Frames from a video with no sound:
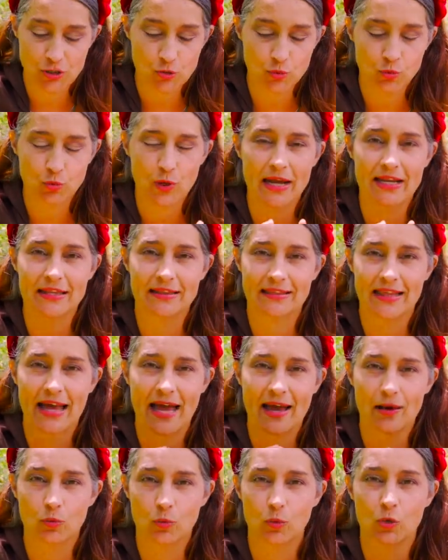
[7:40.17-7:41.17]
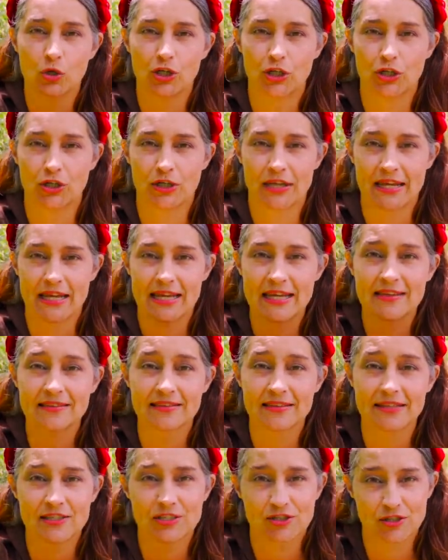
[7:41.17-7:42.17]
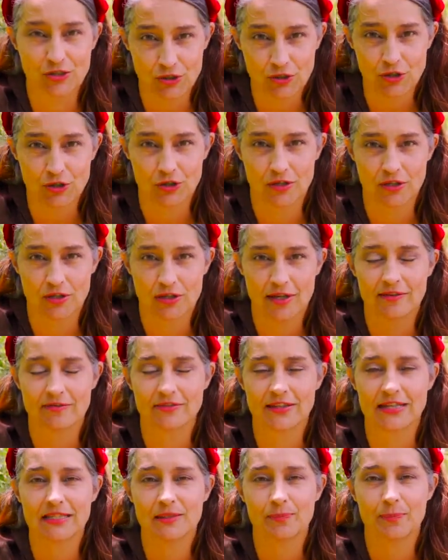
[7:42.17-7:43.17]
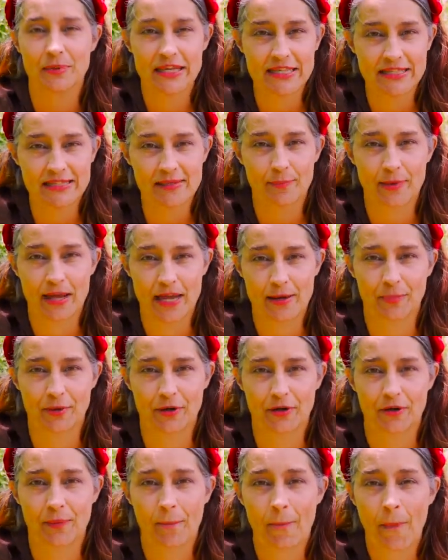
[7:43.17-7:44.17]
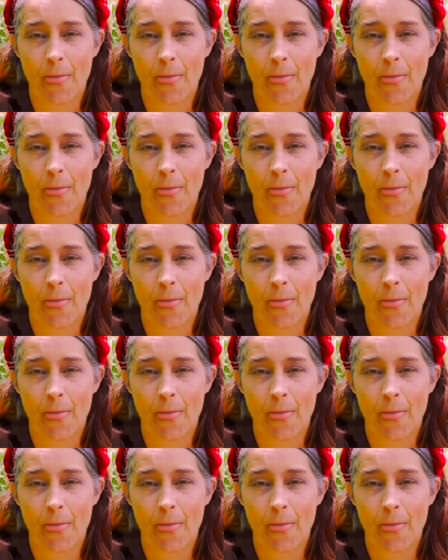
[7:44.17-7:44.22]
you write that word in the circle of this piece of paper.